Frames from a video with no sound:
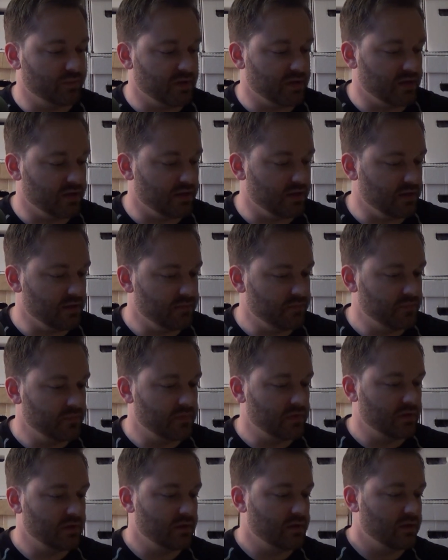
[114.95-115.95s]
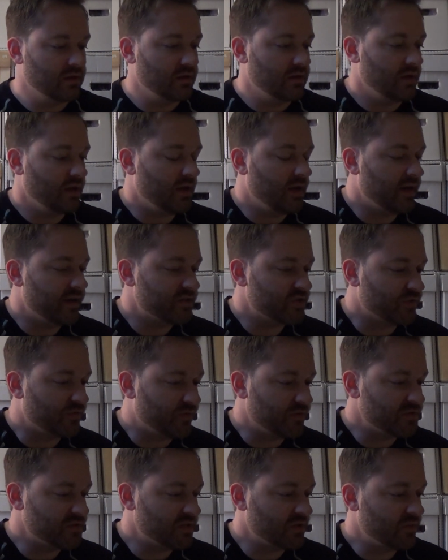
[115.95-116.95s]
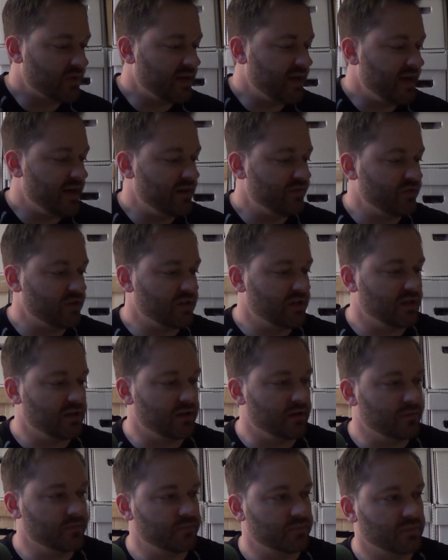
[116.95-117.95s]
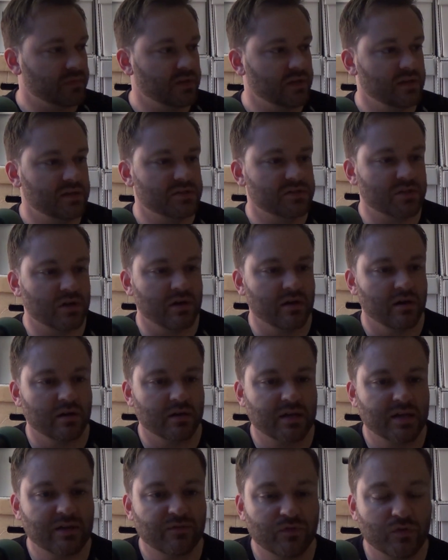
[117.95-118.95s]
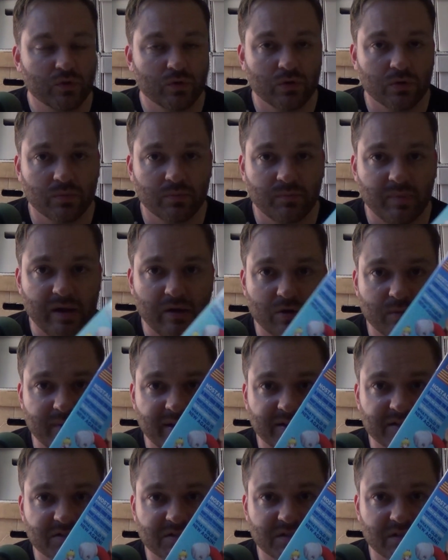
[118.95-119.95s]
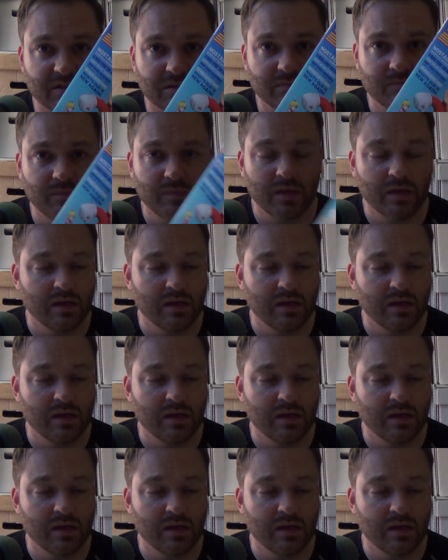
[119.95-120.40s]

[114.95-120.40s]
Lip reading: here. So first thing we have in here is our Geek Fuel Power Magazine.